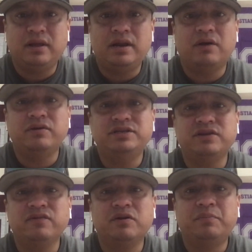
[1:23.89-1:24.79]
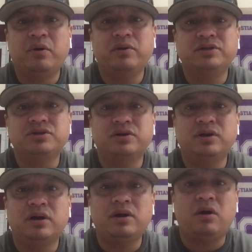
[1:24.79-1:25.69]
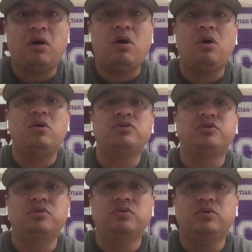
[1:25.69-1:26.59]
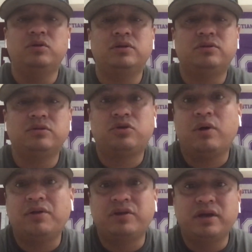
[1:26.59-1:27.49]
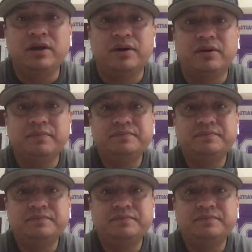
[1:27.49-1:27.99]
Now, these 7 components are done all throughout the year.